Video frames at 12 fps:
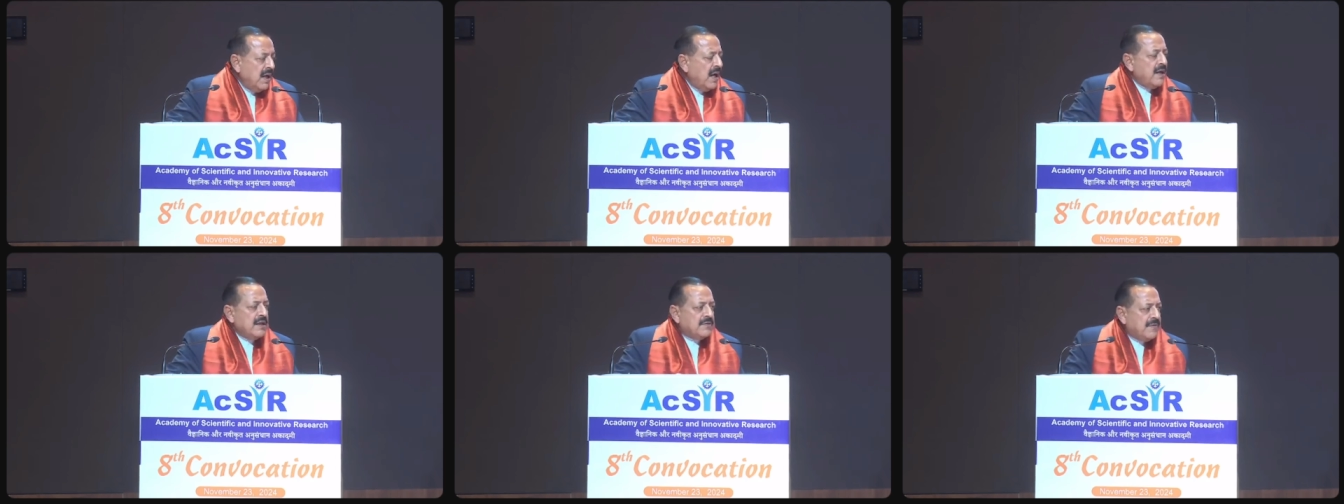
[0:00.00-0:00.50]

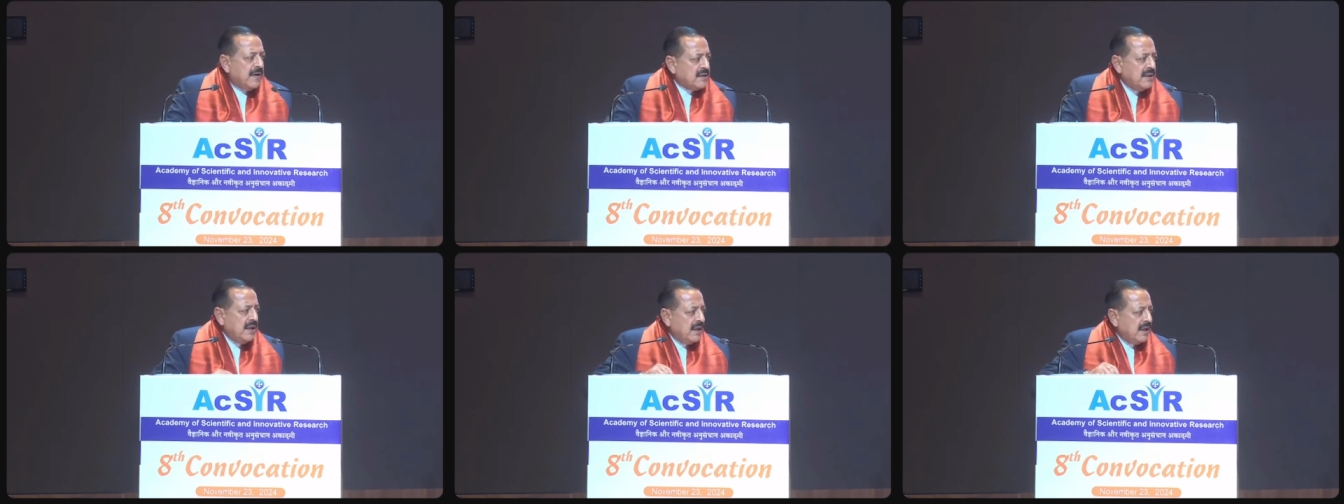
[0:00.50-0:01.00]
And it's
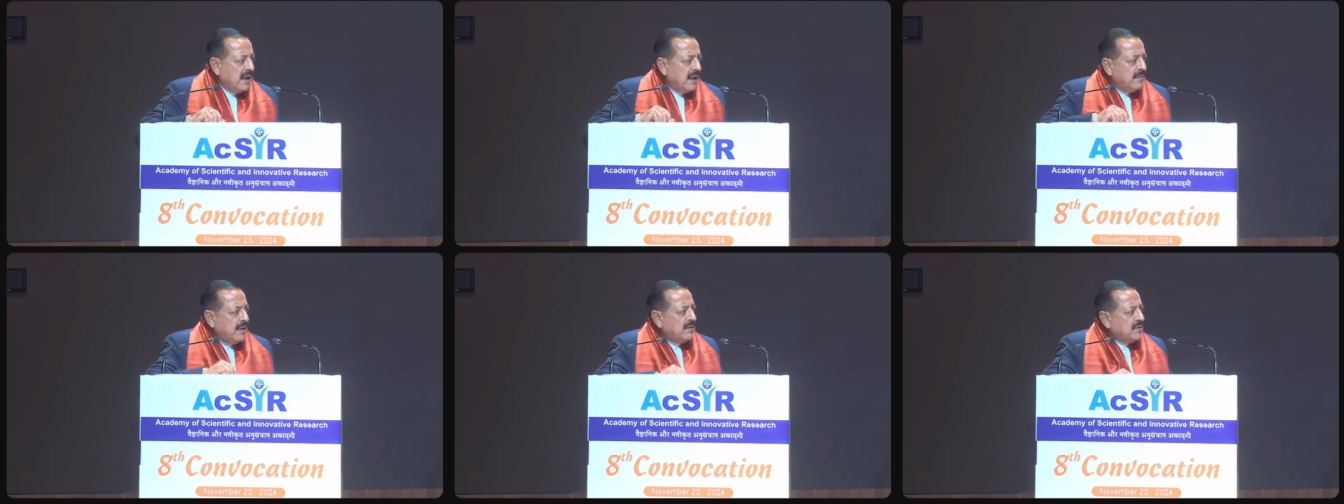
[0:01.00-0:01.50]
fascinating.
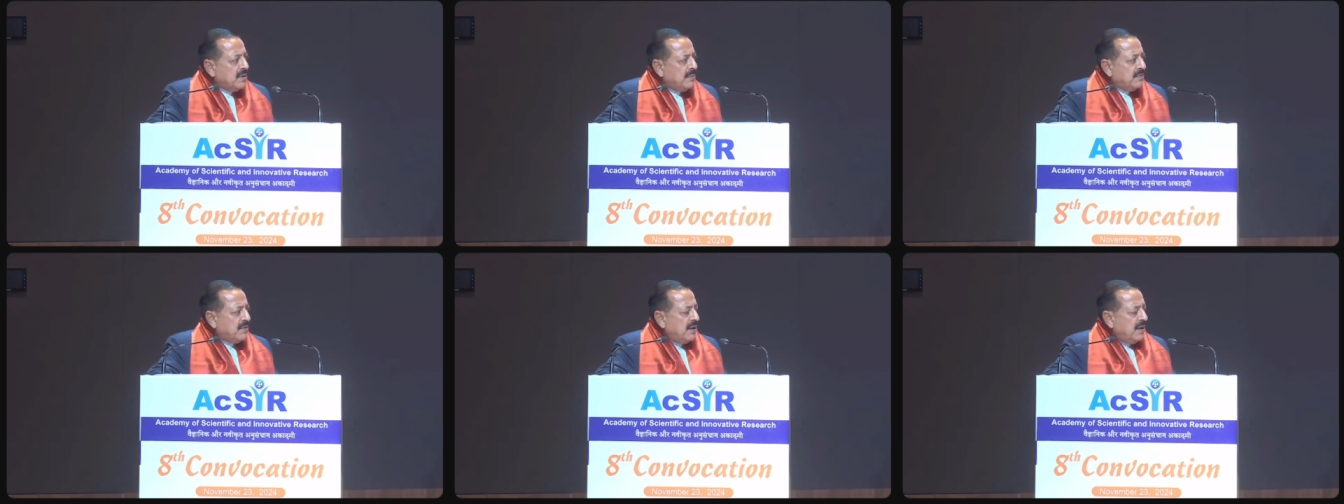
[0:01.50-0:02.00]
I went to
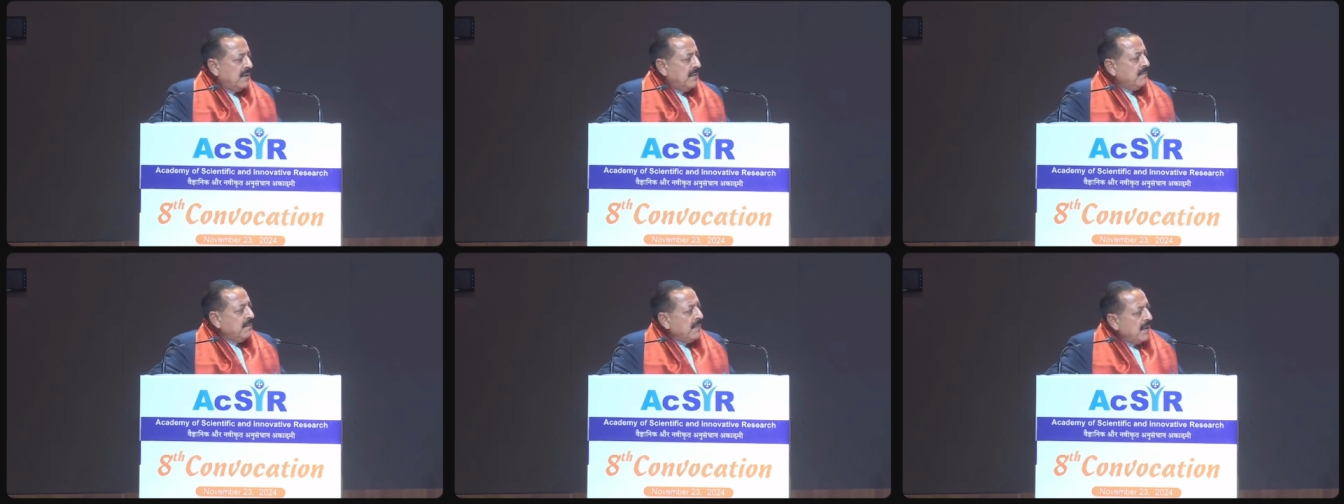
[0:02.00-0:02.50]
some of the
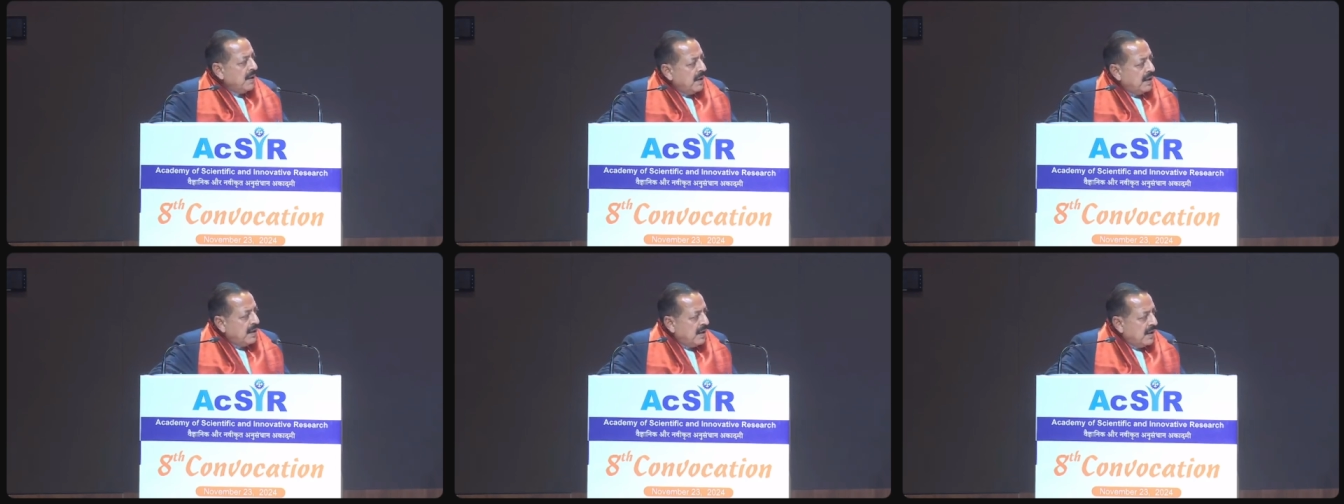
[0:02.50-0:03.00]

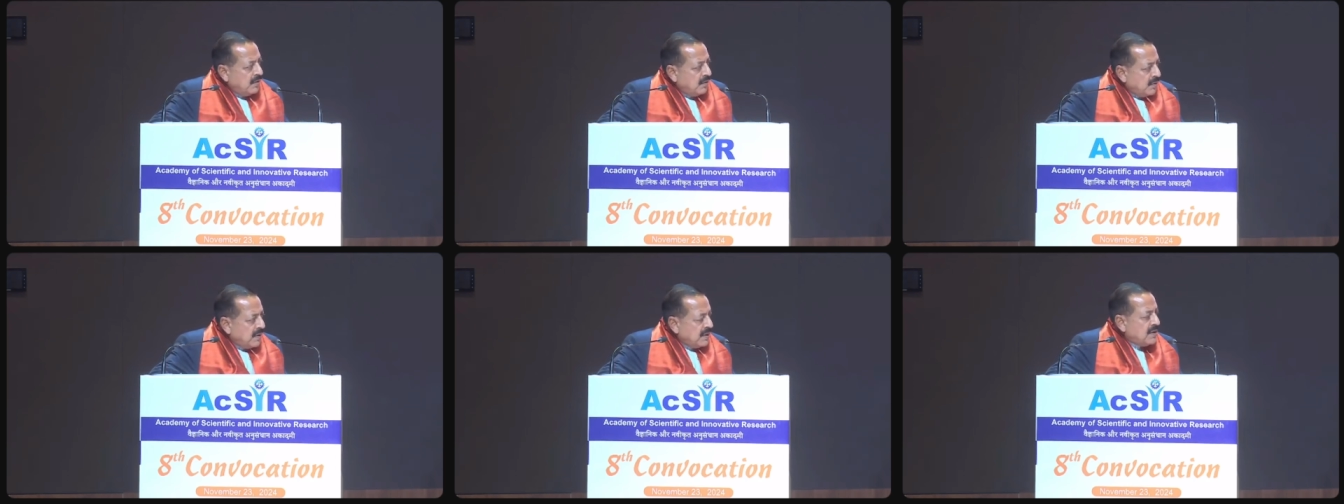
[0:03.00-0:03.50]

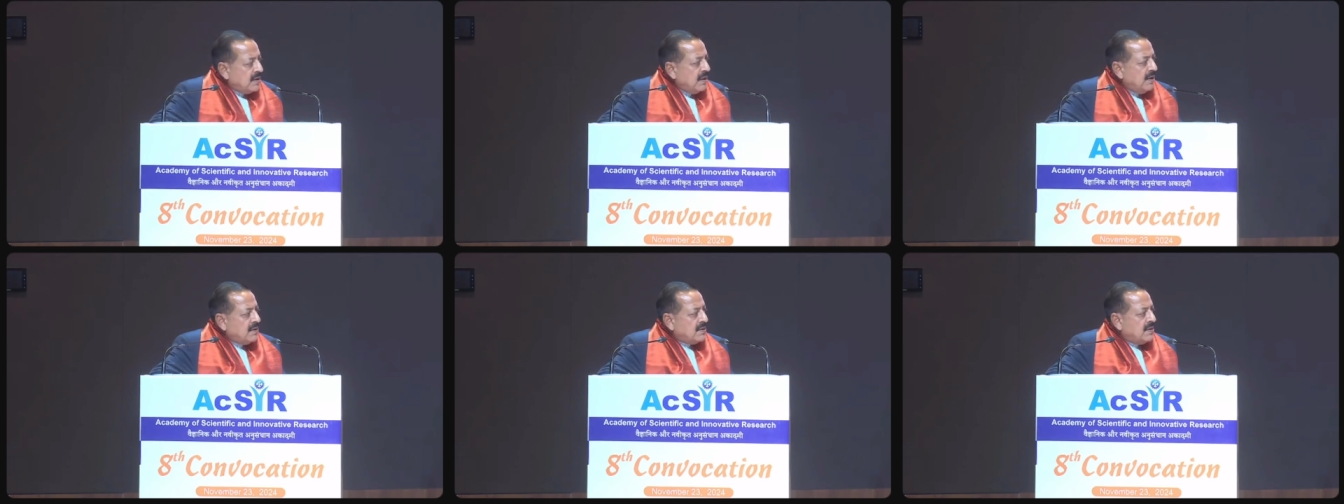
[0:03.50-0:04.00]

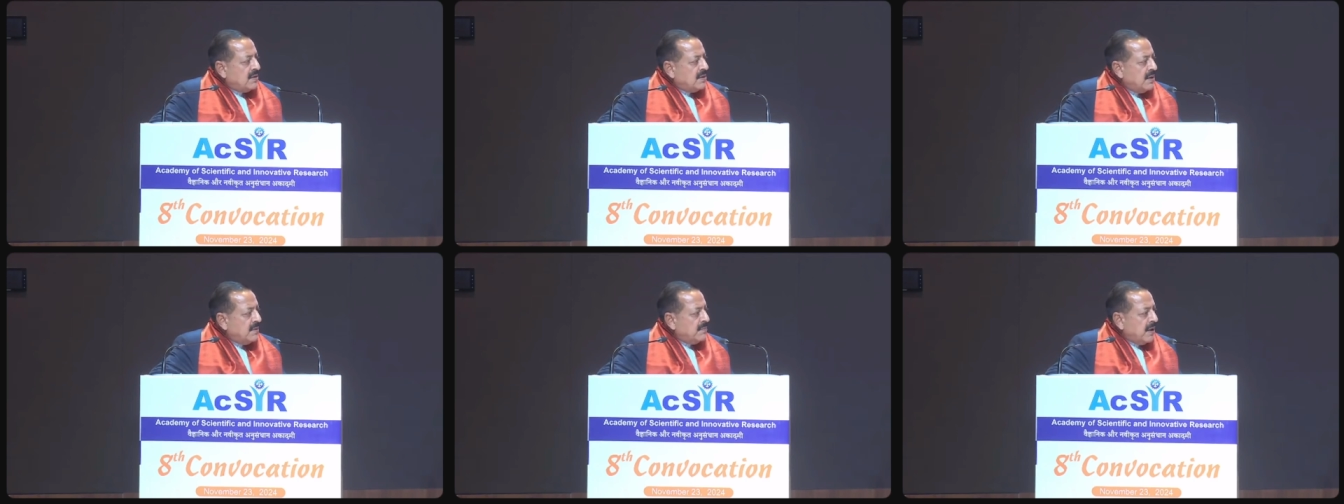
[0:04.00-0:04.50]
universities
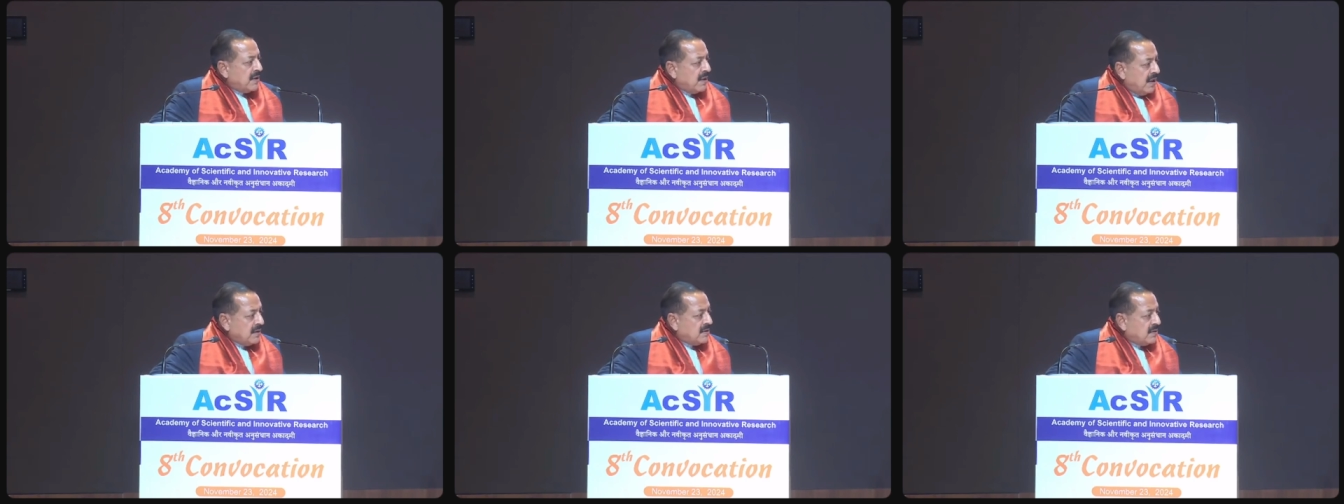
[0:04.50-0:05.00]
in
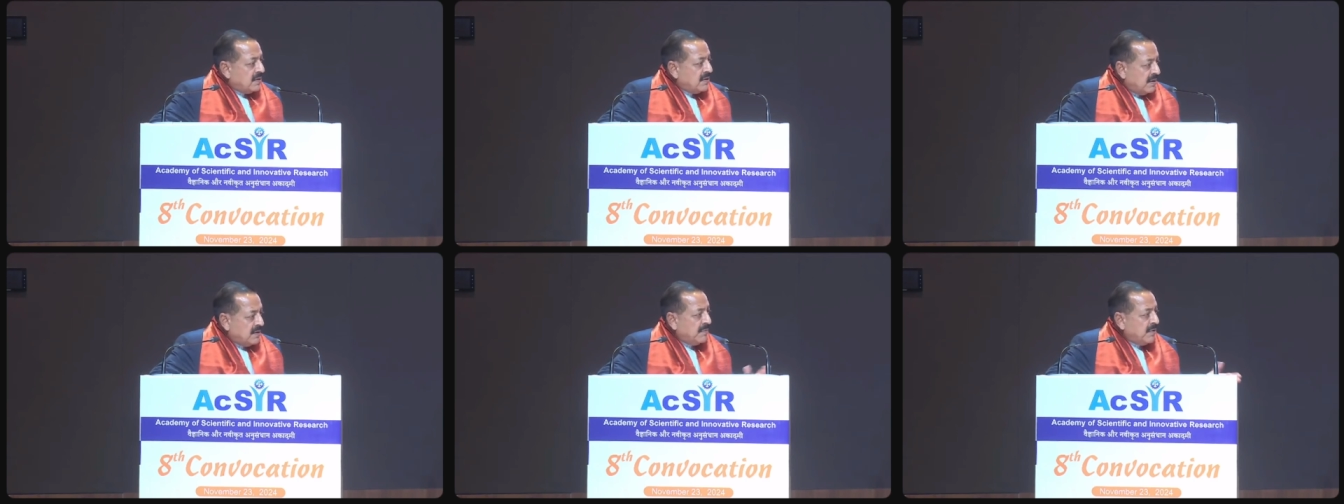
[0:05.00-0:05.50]
Madras,
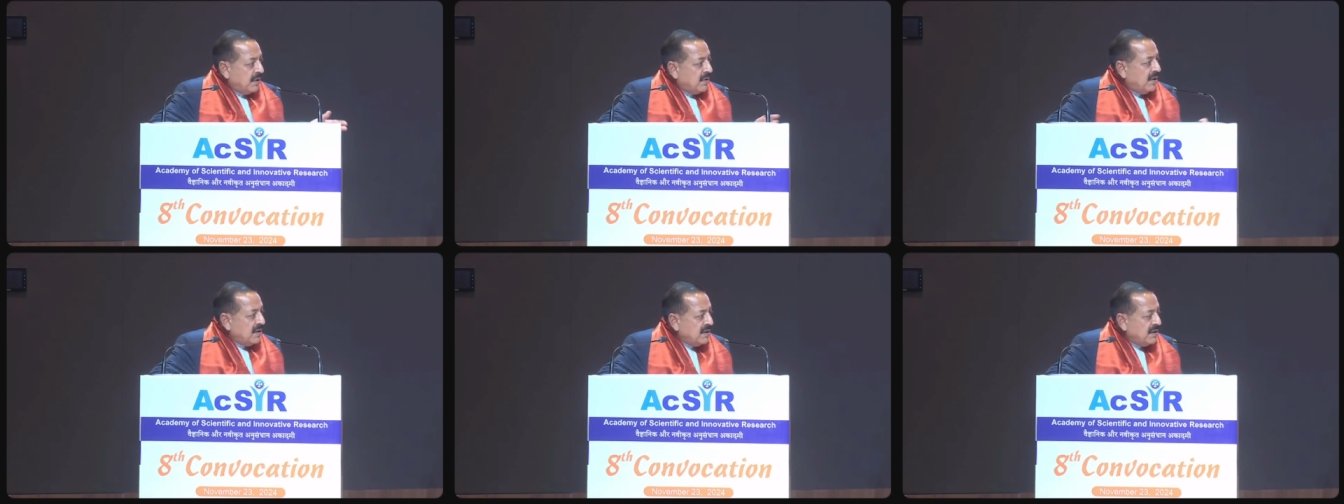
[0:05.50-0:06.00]
some of the
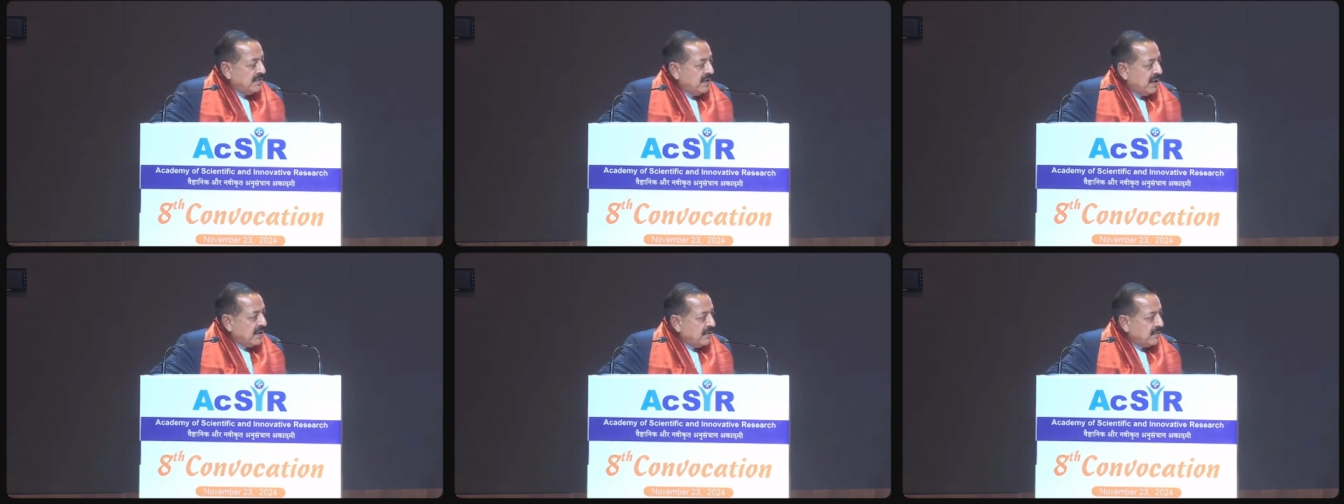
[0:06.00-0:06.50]
colleges
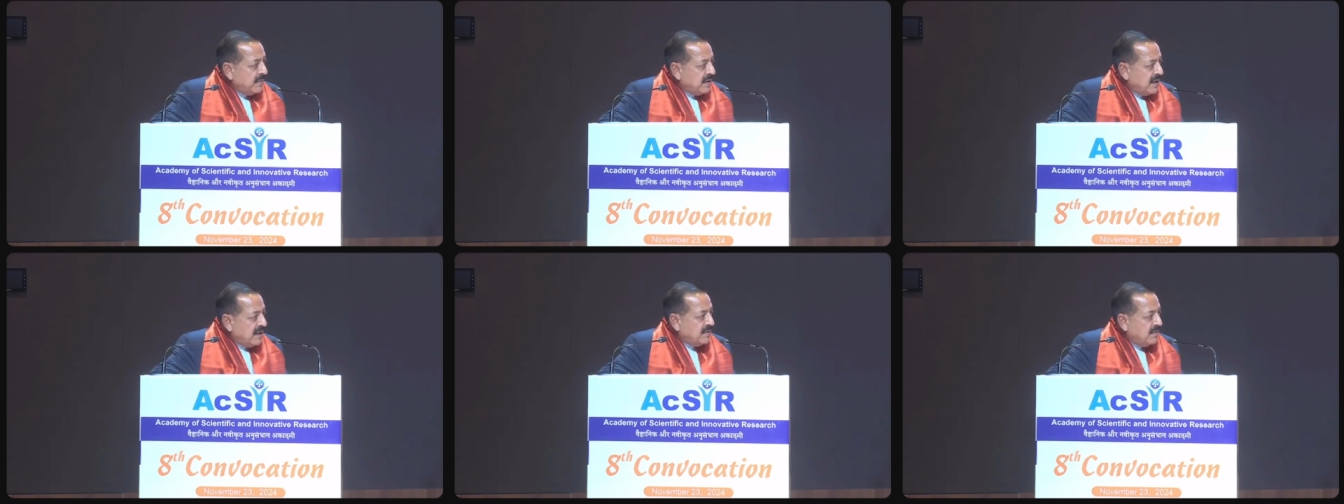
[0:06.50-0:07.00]
affiliated to
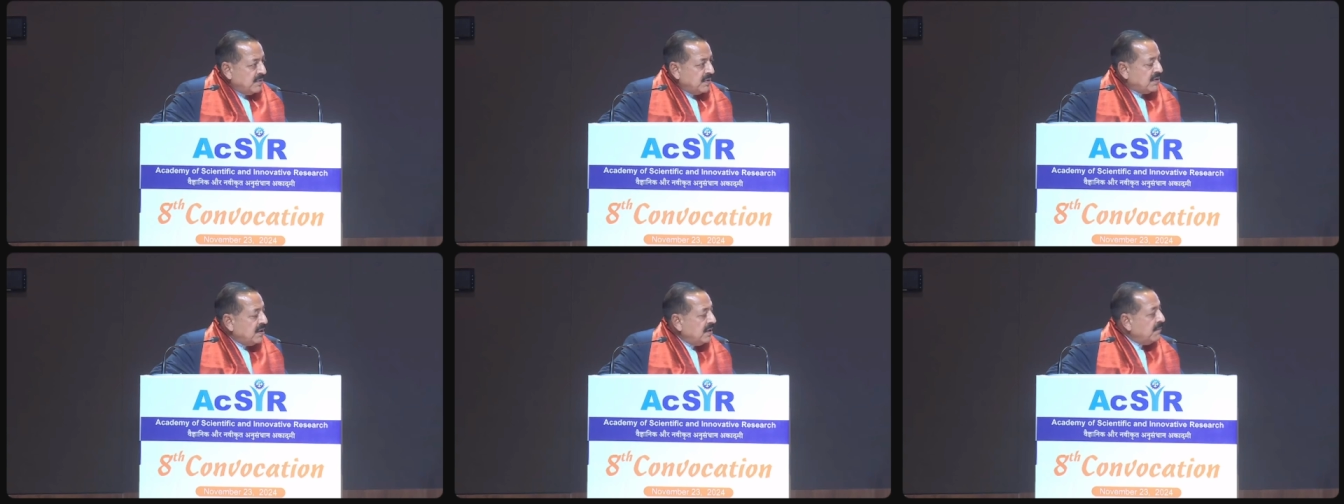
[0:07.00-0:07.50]
Madras
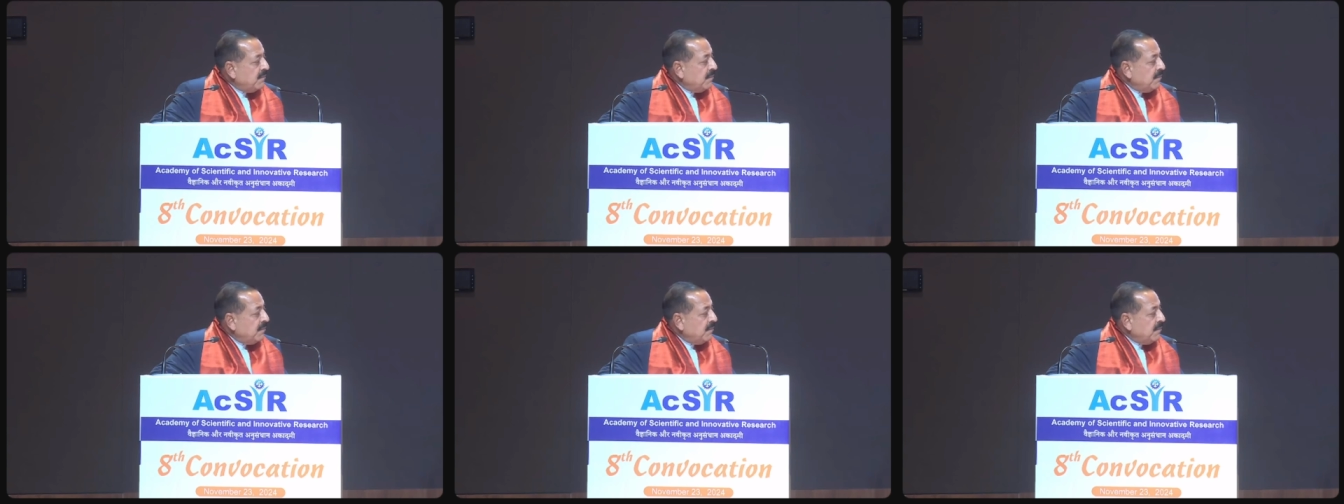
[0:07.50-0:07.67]
University,